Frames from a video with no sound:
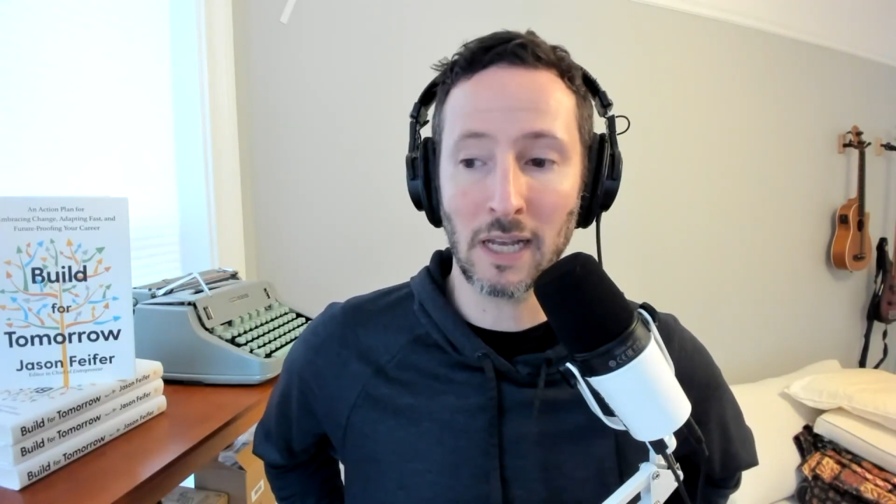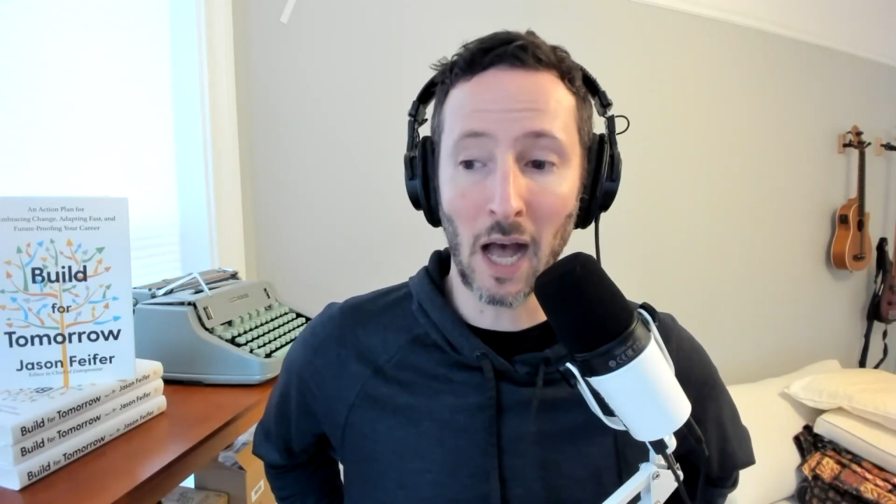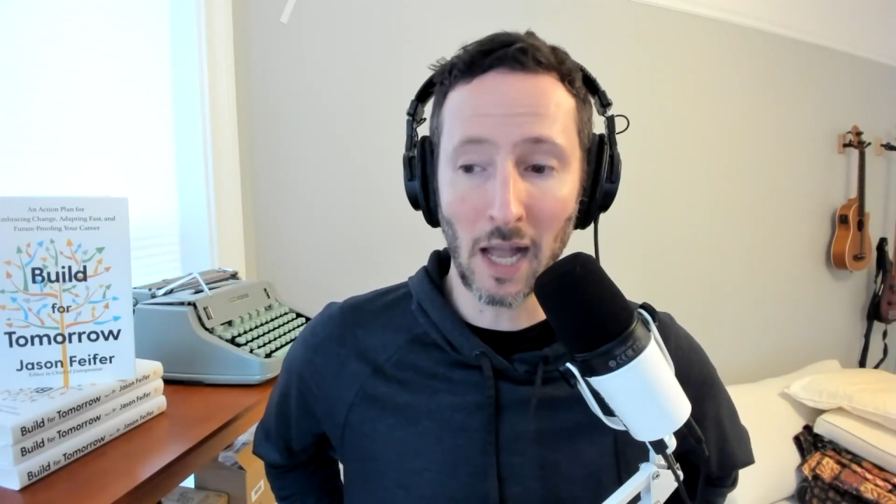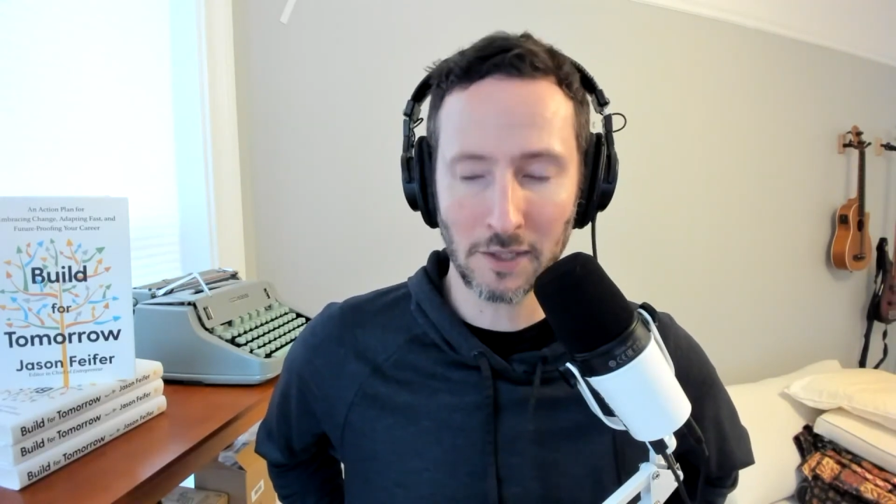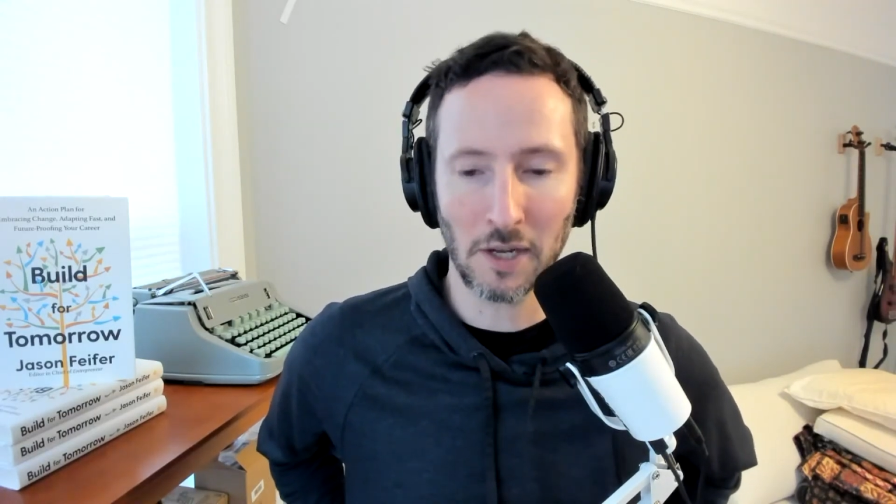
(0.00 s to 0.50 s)

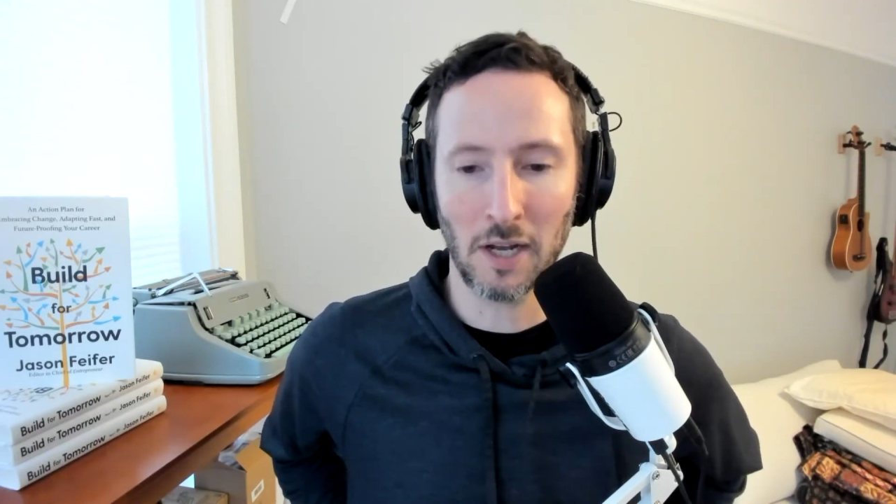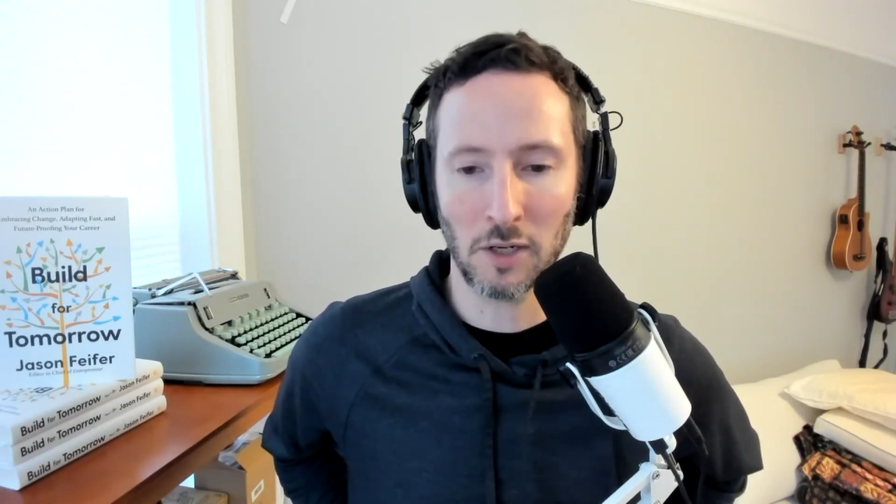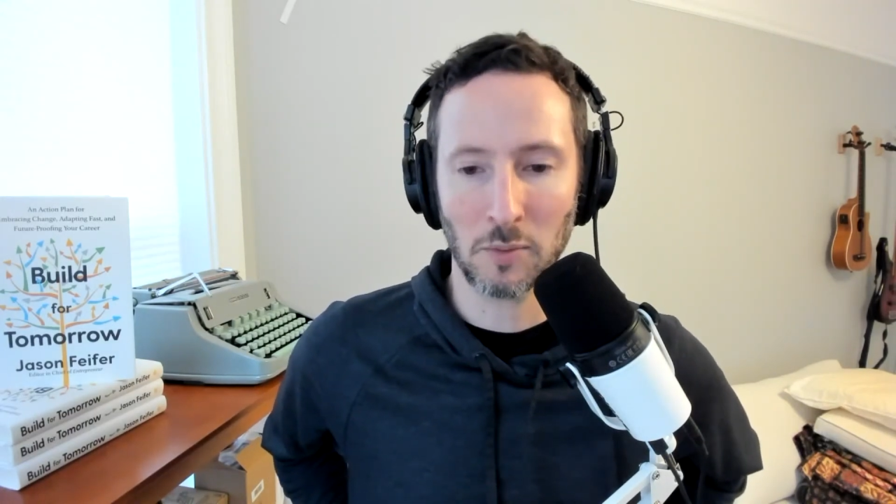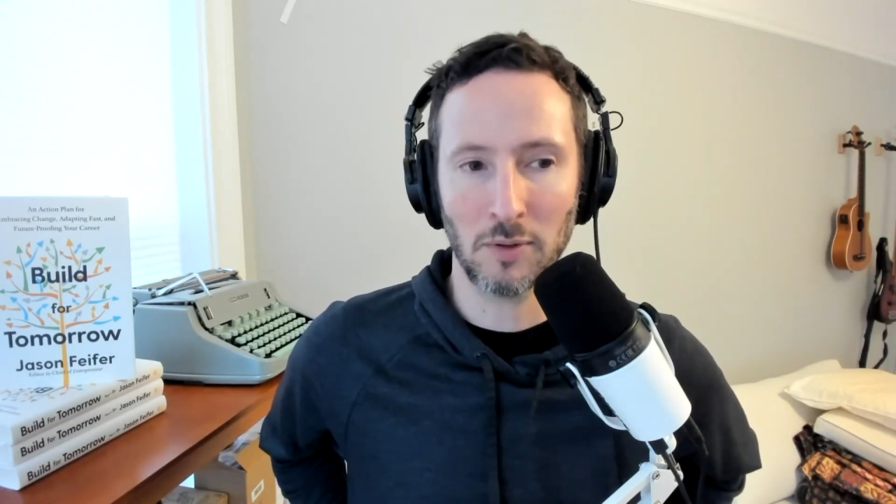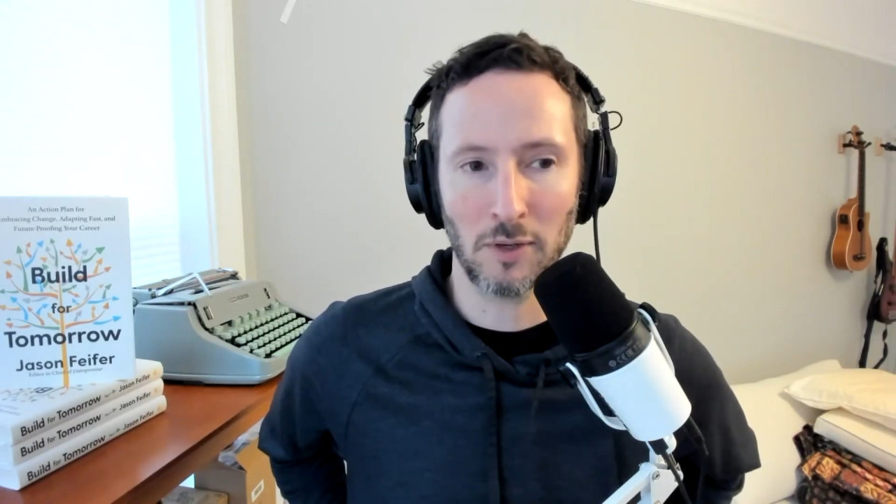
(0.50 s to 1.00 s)
got to
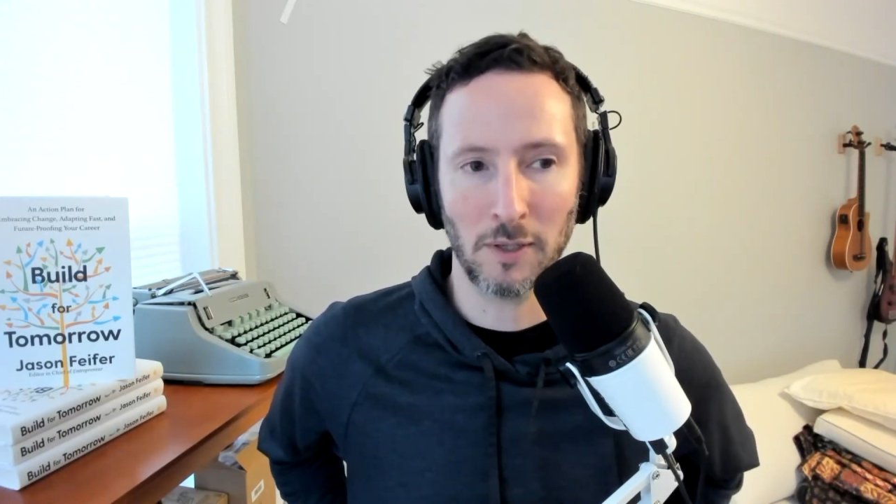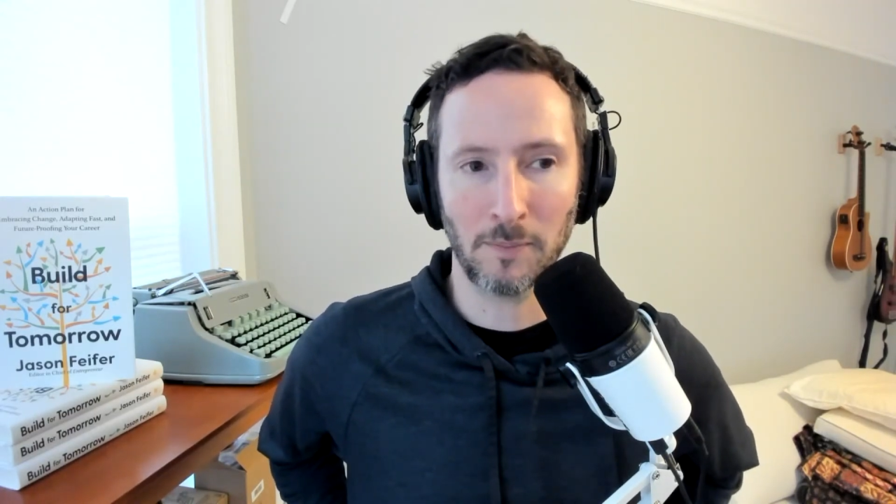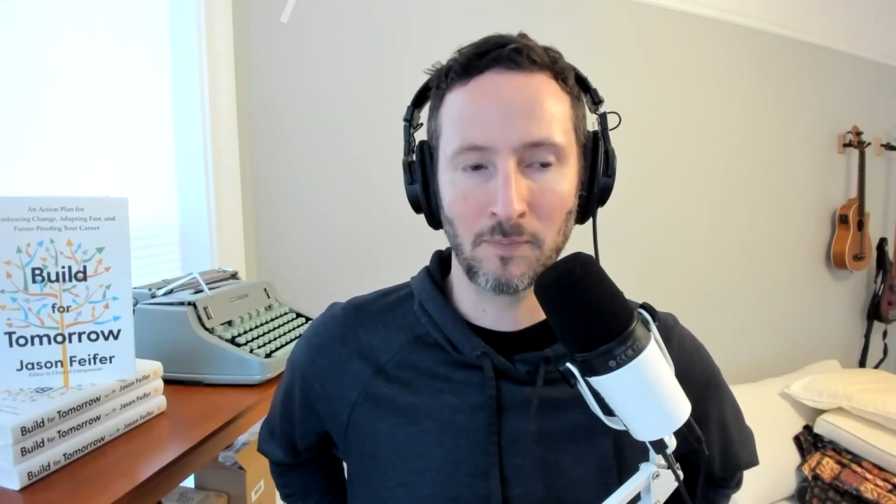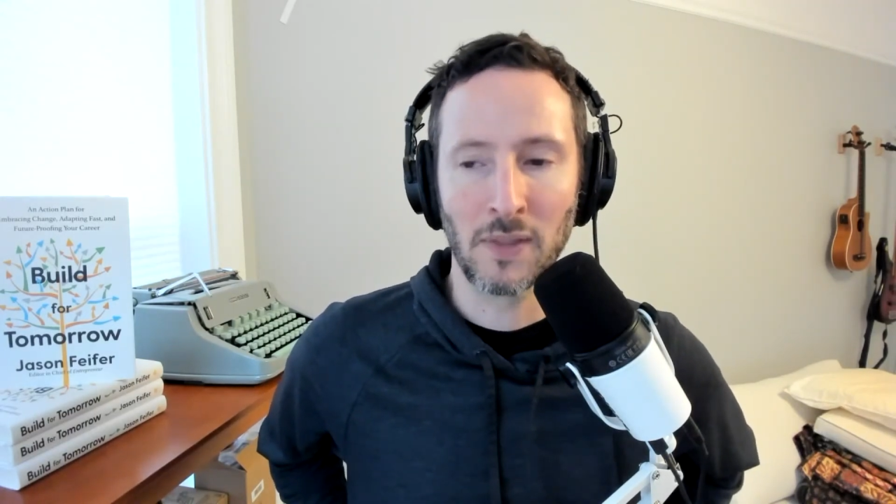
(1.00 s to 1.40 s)
entrepreneur